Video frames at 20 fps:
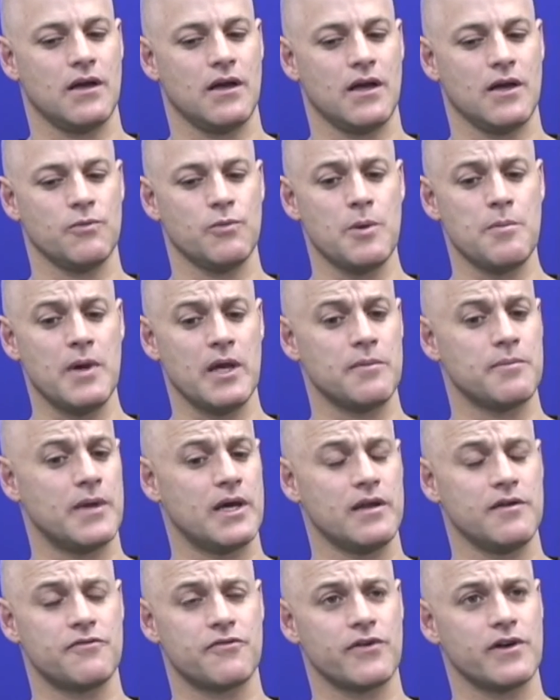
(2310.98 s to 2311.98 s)
And we made
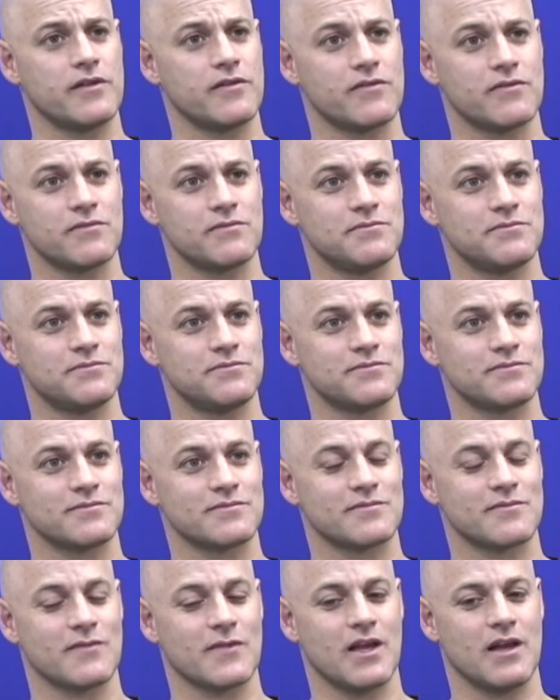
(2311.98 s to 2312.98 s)
many friends
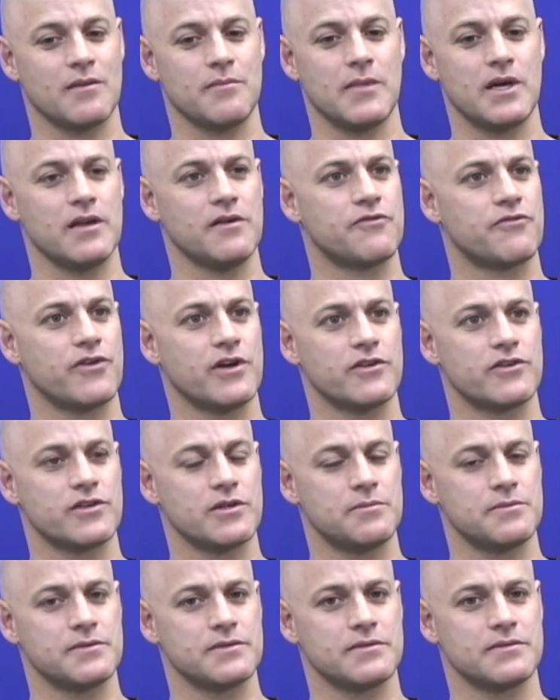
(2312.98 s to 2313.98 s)
and many
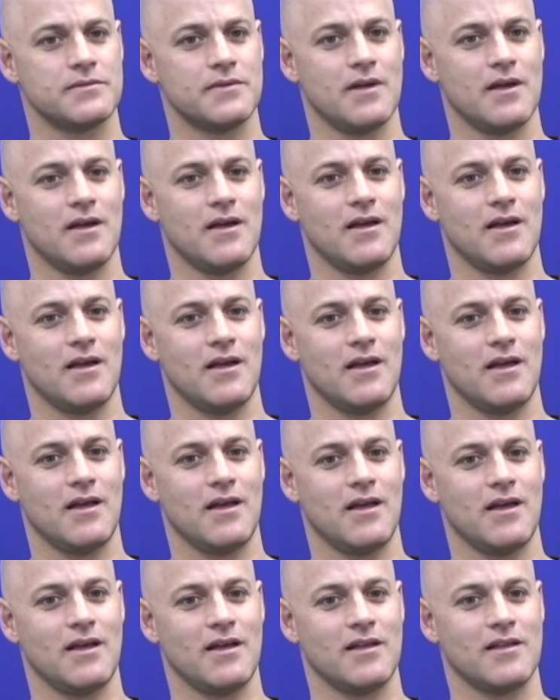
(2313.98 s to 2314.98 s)
friendships.
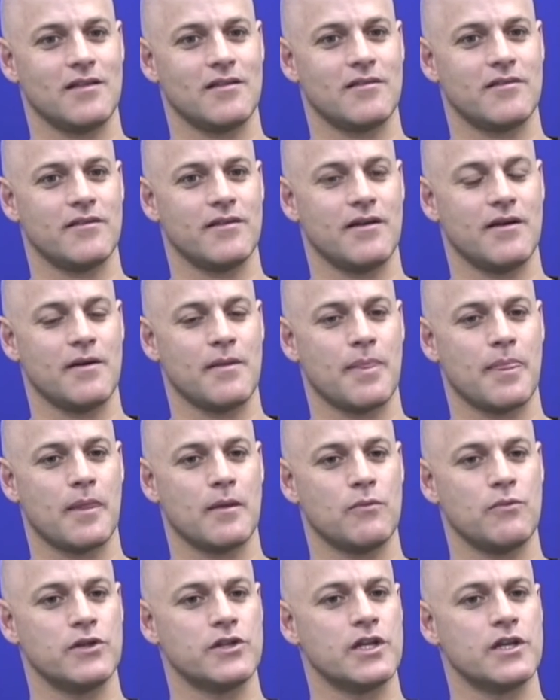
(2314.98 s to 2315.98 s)
And
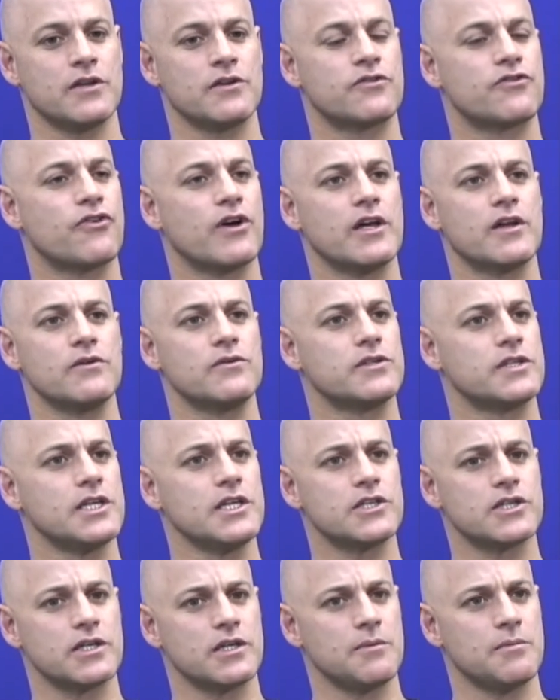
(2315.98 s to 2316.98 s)
we didn't try to
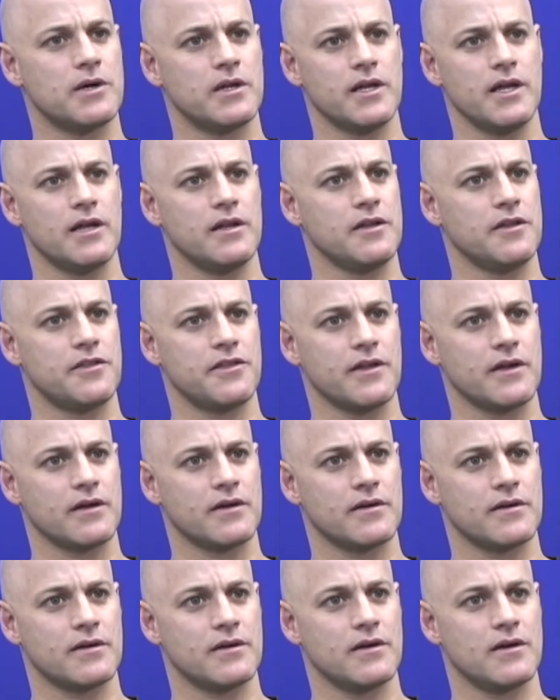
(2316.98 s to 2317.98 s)
teach anybody anything.
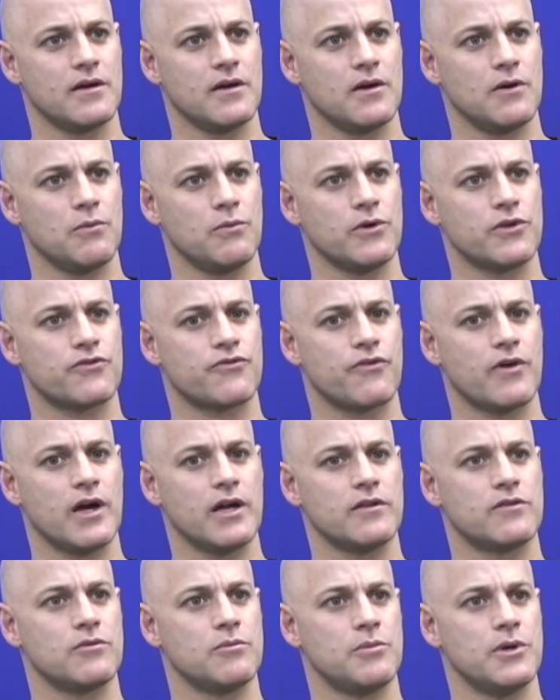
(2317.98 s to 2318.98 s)
We
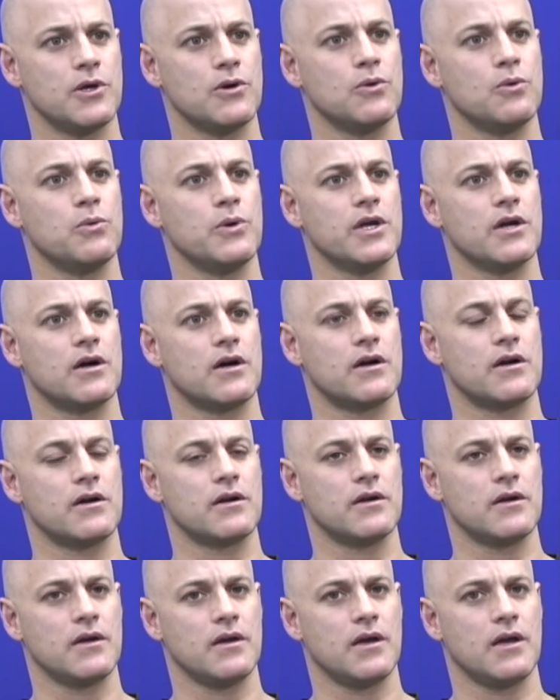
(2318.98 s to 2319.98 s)
tried to be who we are,
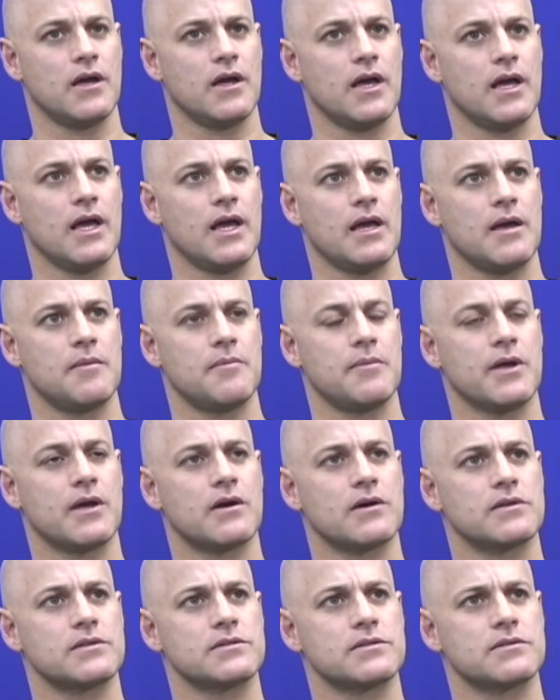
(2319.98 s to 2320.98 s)

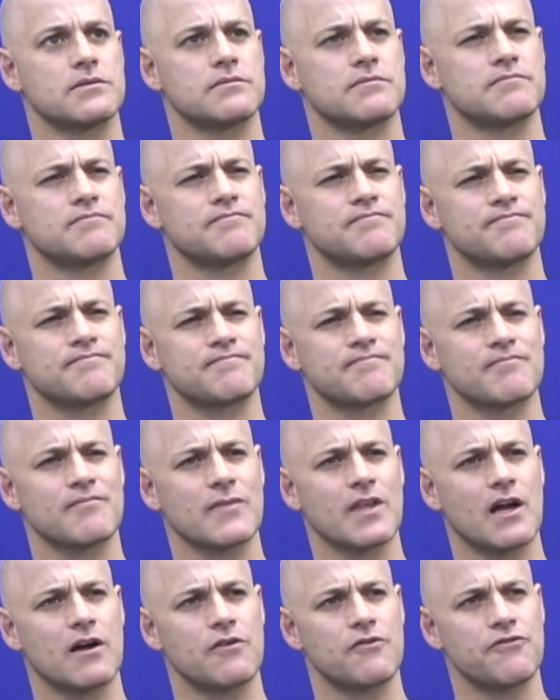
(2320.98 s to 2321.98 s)
because
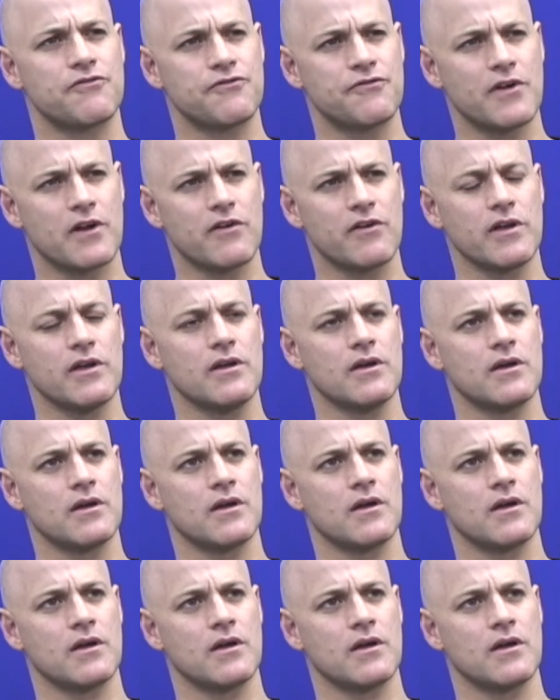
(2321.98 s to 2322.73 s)
our very